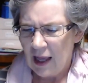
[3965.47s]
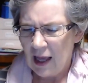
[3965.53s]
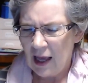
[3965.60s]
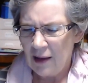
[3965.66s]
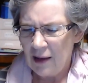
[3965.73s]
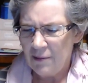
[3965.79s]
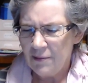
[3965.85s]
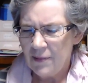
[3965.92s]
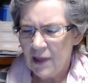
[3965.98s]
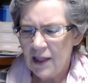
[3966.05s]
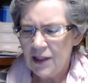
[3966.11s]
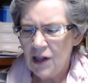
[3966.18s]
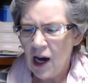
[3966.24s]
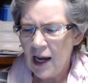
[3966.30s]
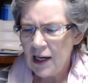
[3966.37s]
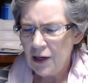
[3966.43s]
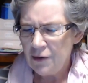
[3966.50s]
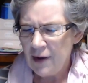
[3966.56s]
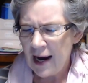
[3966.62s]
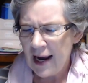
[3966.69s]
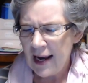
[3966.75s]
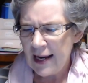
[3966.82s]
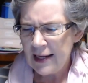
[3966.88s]
Night
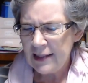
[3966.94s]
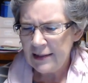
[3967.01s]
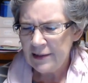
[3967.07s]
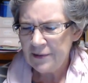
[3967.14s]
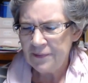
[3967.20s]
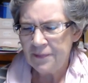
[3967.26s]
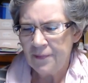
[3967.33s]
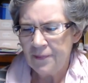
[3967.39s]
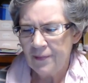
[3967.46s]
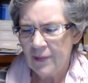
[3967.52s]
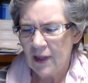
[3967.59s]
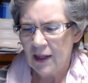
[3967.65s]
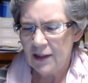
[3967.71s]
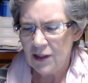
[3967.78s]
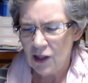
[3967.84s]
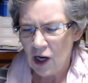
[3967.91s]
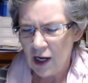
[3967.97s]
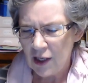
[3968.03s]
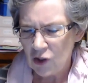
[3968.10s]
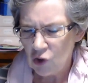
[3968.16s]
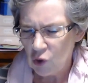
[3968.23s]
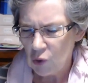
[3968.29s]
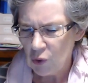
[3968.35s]
Lorraine,
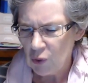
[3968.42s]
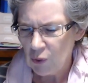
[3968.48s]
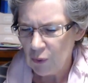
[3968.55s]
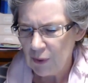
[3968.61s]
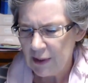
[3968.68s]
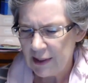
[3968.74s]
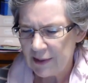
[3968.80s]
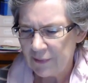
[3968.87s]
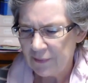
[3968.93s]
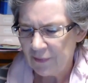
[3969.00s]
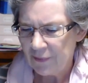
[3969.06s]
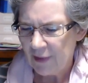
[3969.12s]
night Jules.